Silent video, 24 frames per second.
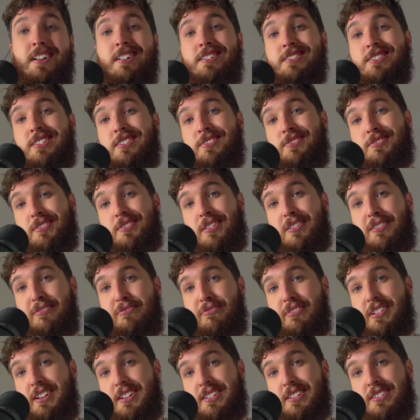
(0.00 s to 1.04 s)
since I
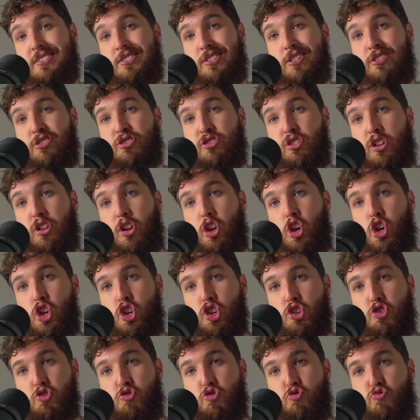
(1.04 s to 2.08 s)
finished this
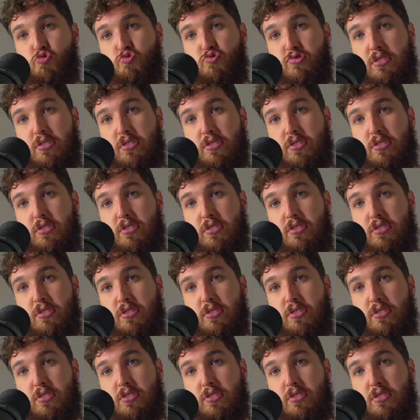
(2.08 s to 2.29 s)
sleeve.